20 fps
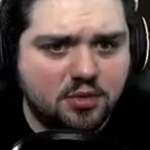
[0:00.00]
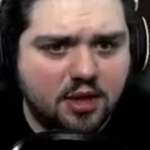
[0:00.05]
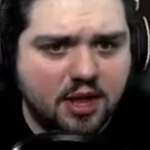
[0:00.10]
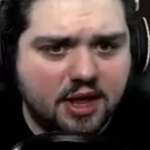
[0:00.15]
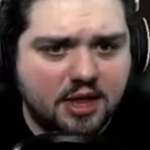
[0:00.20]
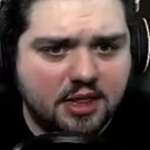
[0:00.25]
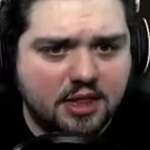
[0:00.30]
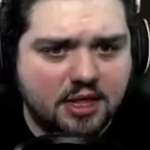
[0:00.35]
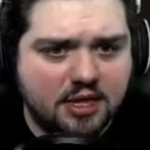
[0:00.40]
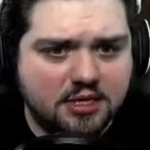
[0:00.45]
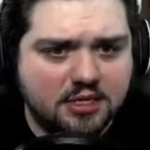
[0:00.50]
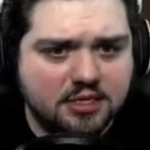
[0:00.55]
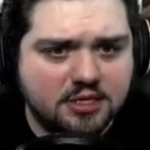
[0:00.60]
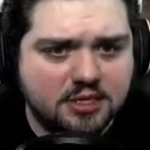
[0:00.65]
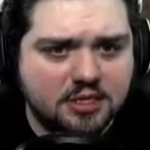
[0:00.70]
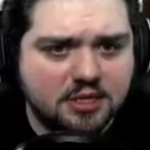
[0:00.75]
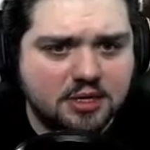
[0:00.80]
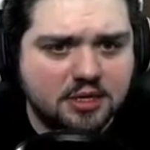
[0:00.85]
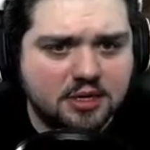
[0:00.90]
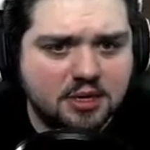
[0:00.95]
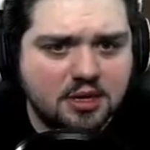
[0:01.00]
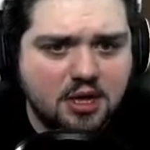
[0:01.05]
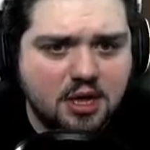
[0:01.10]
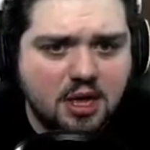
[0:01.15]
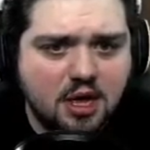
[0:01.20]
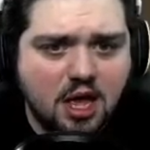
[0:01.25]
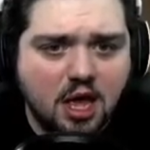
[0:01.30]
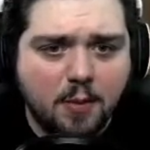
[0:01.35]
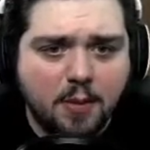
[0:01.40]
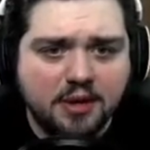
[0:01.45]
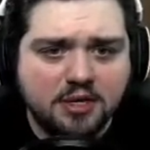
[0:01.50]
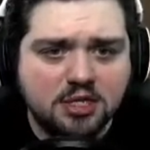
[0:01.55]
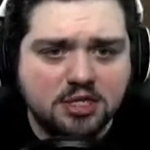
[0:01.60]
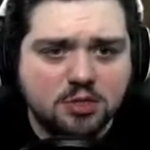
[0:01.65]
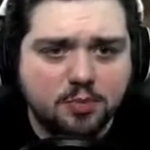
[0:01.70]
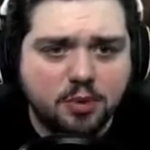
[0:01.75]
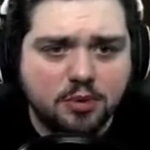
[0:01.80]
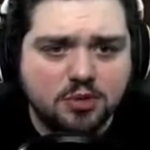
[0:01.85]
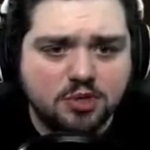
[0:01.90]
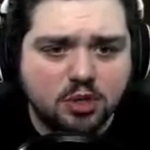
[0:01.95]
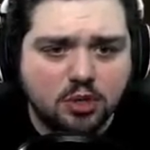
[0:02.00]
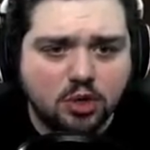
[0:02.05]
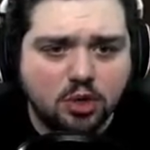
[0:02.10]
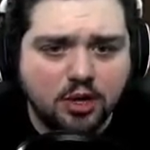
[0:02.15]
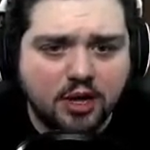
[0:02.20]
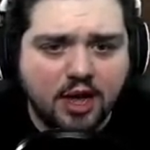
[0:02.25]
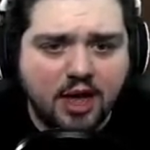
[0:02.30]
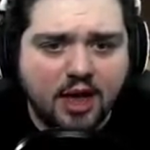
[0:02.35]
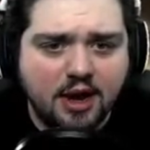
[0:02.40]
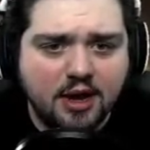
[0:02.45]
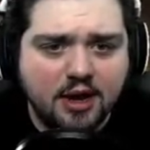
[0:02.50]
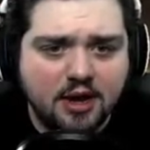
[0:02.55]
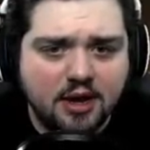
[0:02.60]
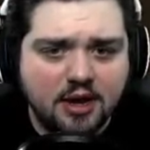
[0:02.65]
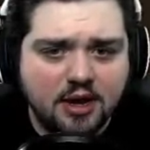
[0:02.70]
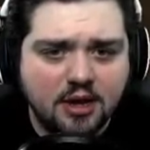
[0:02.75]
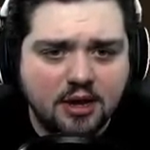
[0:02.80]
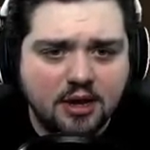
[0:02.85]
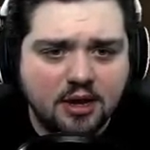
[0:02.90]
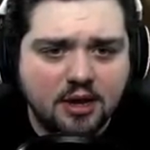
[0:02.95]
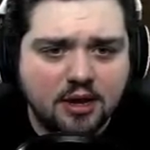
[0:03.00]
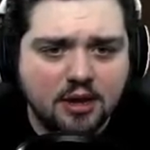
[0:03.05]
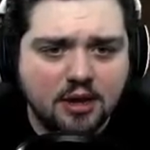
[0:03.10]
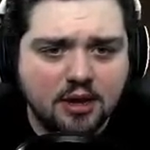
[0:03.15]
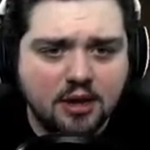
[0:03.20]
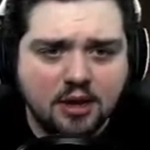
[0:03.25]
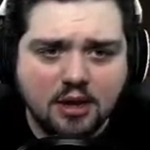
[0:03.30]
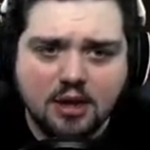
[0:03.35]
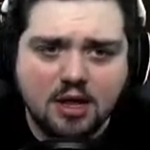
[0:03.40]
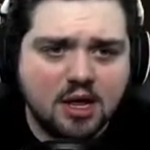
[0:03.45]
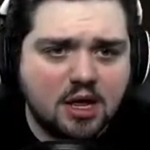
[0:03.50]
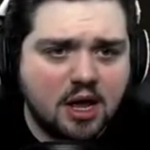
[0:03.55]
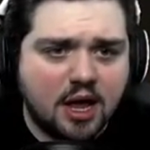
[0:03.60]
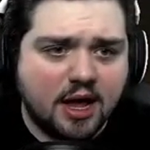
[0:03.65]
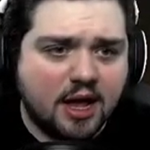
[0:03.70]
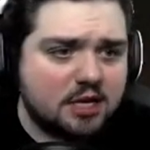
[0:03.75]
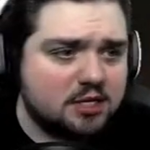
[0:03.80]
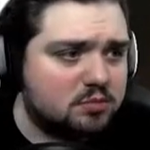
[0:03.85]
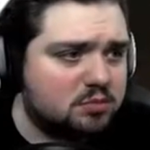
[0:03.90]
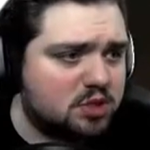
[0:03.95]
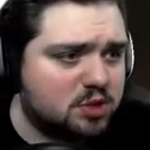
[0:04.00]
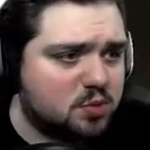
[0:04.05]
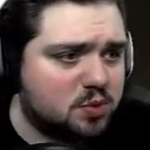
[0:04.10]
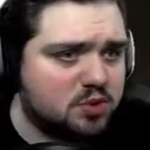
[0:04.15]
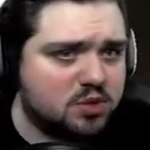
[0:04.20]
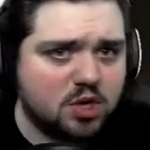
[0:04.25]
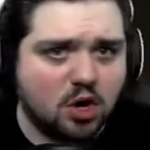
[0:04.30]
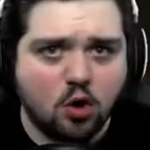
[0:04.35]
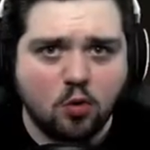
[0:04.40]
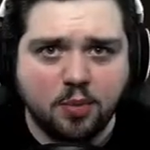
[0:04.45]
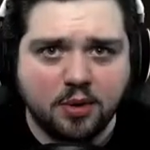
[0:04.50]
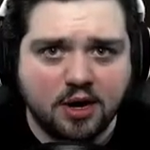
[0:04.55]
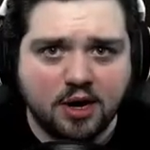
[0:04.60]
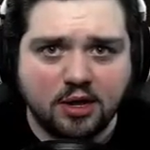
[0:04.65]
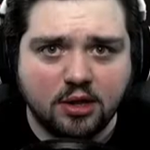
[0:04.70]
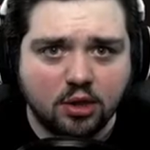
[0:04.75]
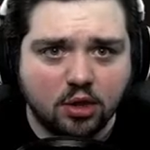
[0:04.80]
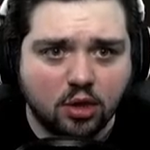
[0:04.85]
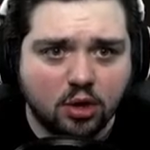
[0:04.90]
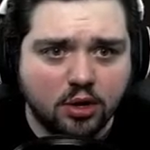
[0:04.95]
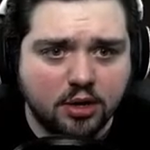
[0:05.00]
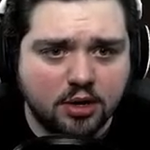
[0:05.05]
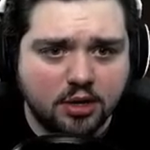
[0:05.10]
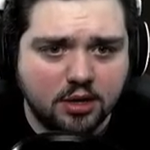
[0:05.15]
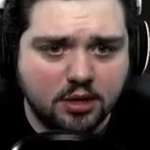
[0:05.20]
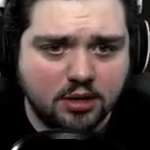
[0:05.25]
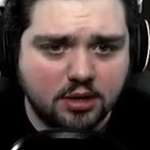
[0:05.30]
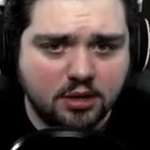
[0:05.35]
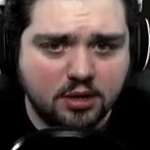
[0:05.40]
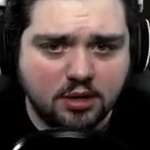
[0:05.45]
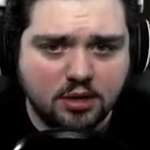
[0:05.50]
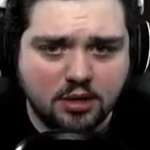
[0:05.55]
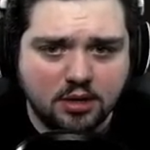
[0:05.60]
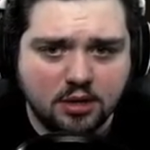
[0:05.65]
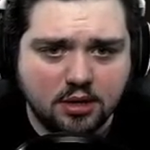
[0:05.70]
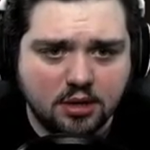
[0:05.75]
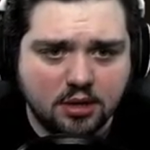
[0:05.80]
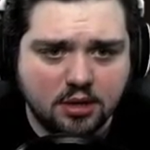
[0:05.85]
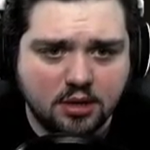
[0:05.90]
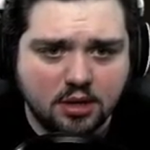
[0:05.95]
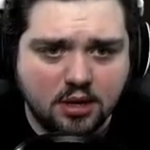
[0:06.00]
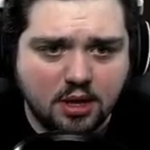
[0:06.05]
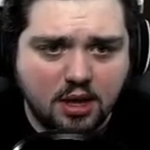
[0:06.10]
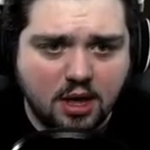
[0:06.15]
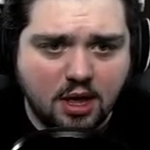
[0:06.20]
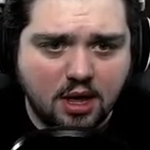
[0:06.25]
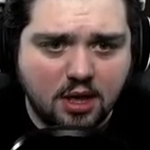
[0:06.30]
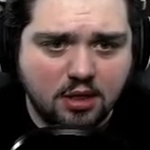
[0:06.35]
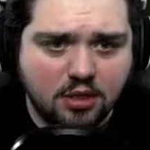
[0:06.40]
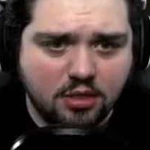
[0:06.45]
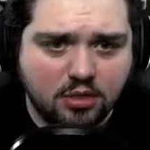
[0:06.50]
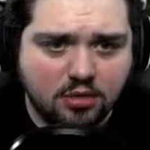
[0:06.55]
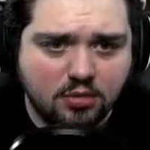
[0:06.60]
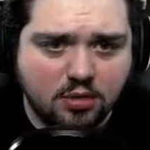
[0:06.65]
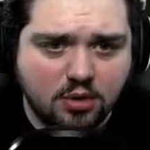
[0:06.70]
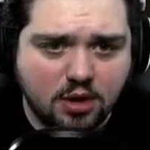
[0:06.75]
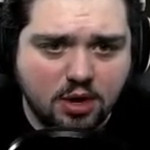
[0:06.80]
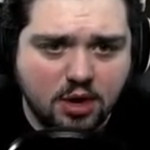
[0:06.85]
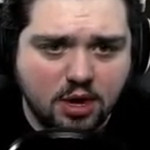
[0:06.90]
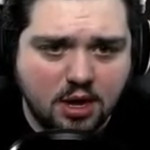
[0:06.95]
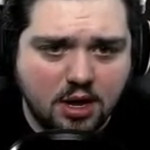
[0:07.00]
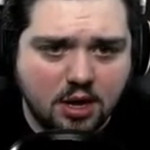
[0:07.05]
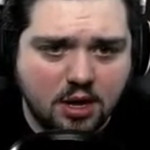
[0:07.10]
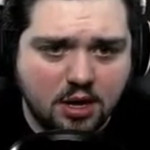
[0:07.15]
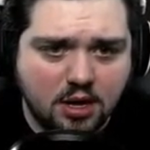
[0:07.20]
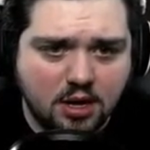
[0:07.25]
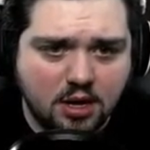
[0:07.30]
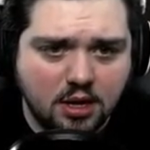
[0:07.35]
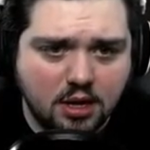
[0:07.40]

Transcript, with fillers: like this. Am I just supposed to look at it? I guess I'm just supposed to open it and look. A3...